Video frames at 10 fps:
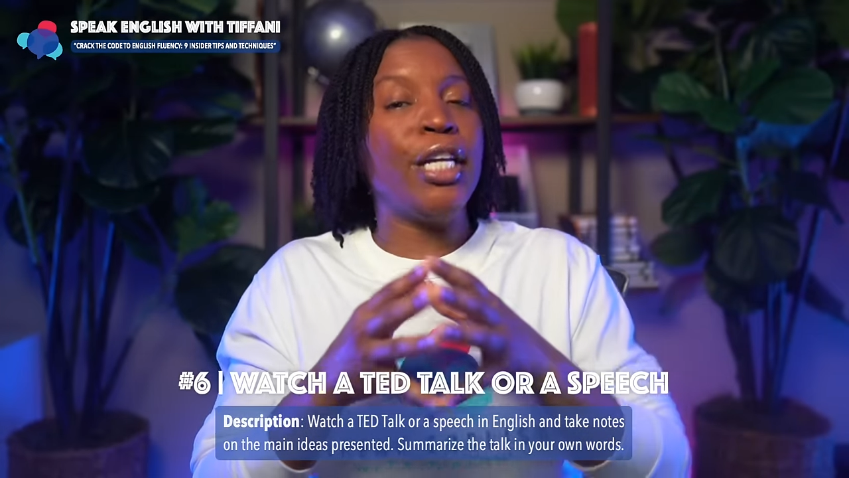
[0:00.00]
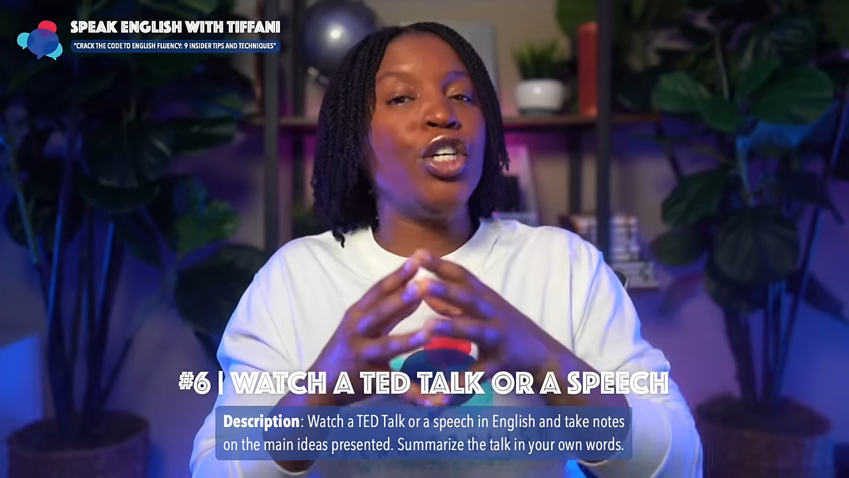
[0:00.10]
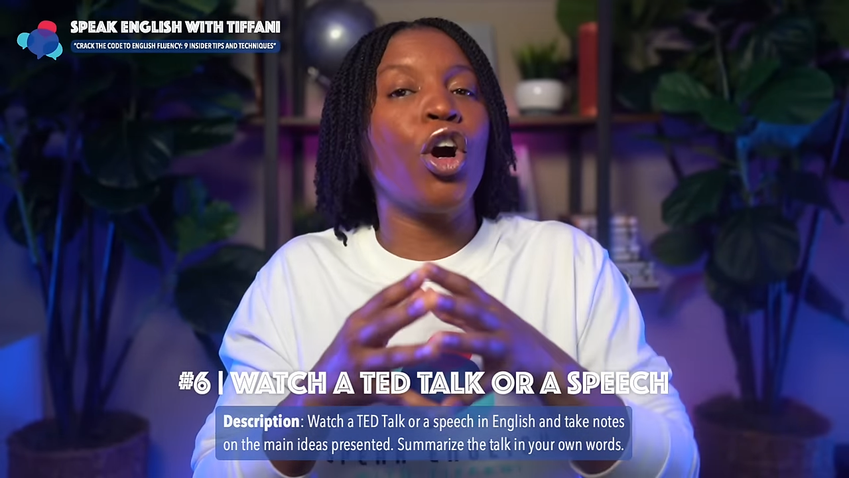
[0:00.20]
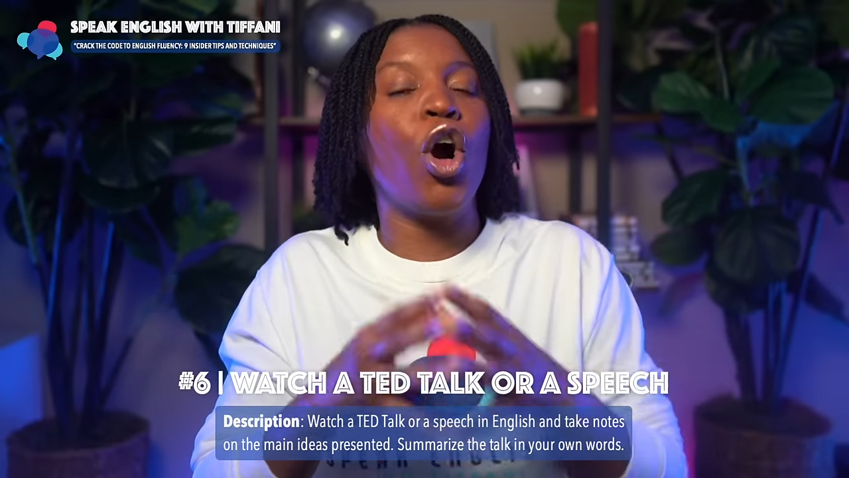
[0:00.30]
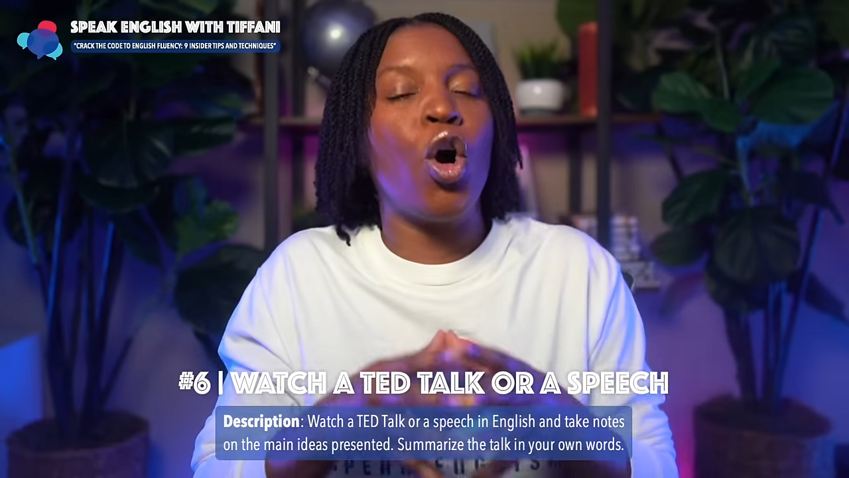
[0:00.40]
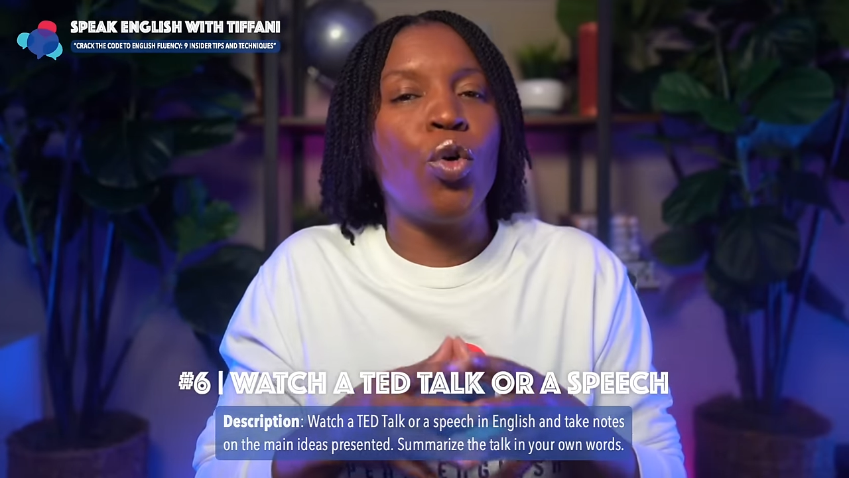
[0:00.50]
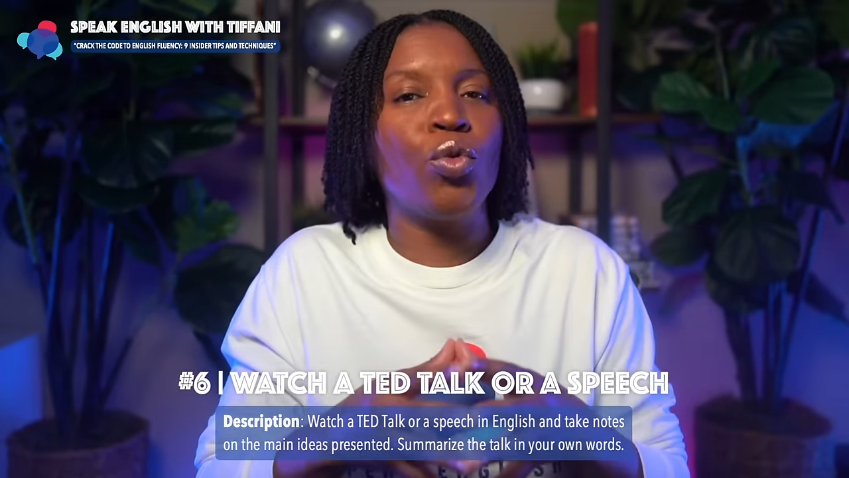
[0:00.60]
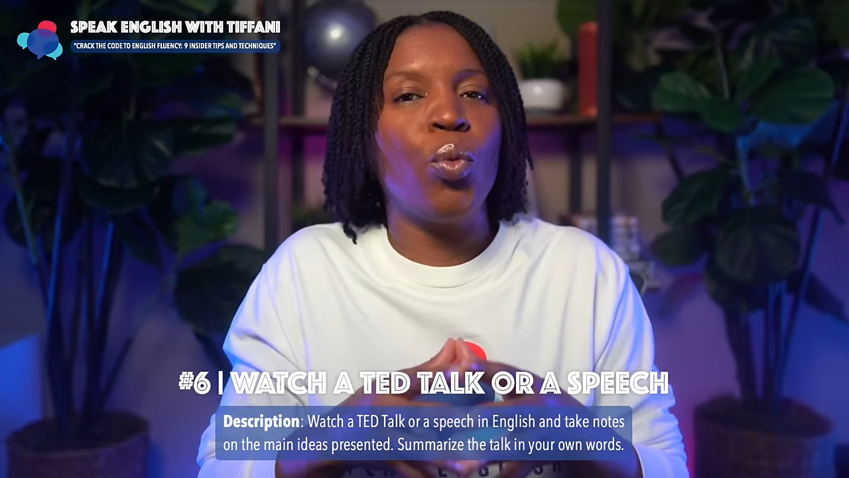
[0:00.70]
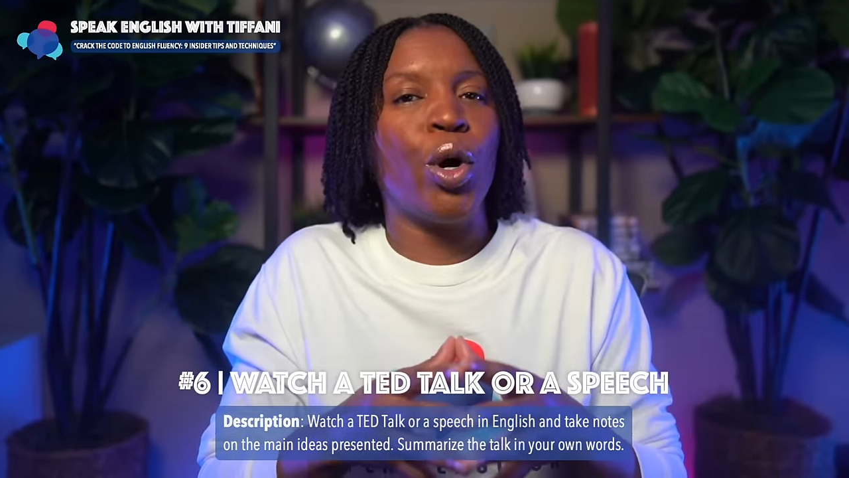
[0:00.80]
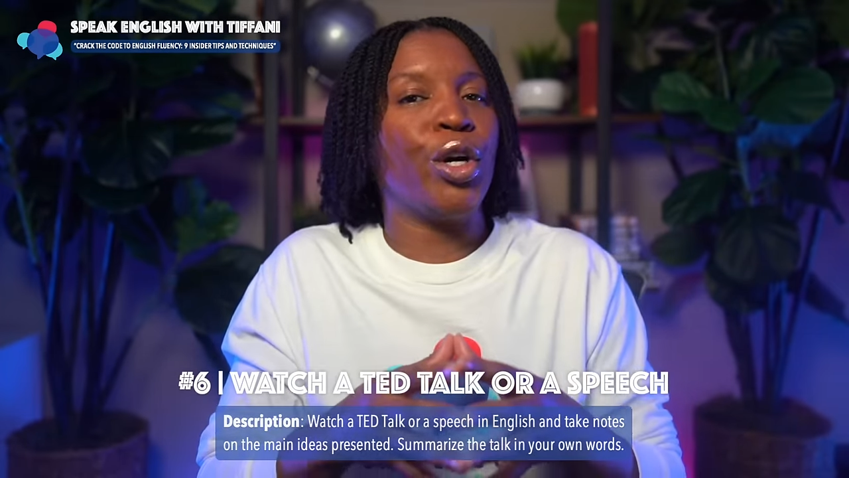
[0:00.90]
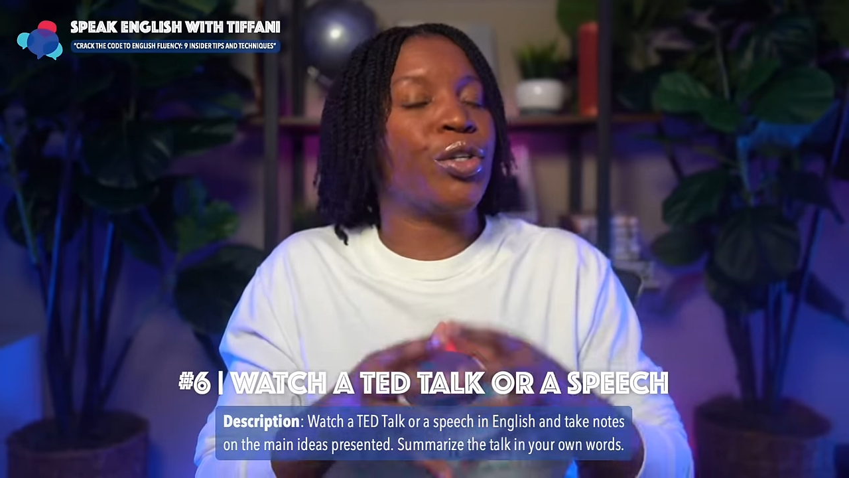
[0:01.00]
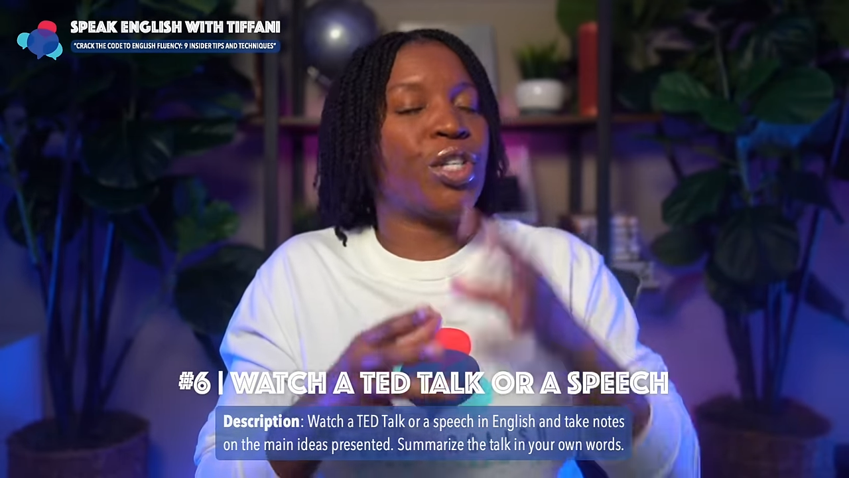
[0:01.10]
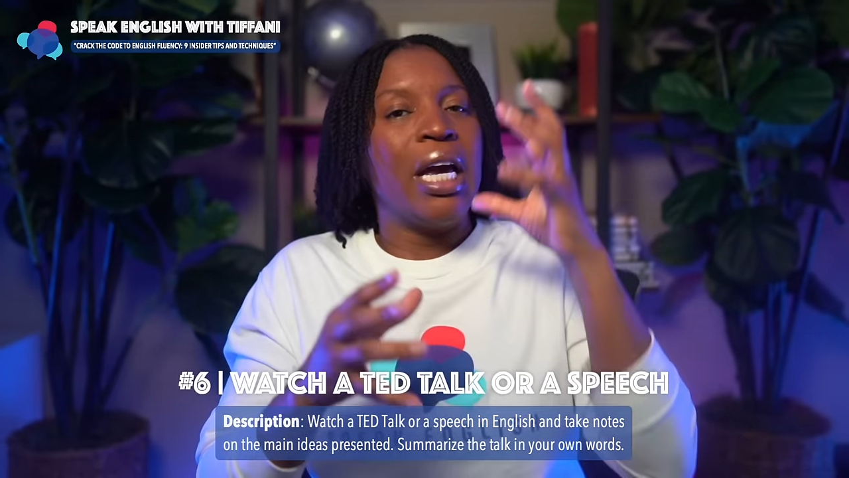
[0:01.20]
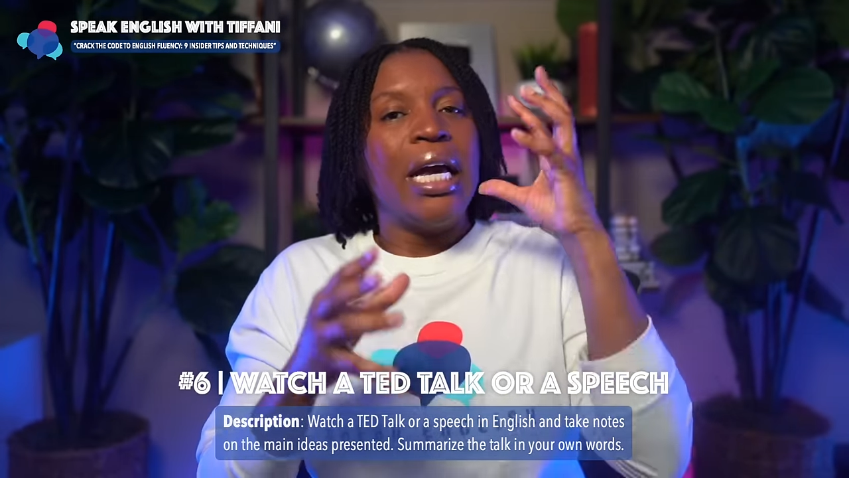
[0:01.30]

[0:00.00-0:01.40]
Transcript: in your own words.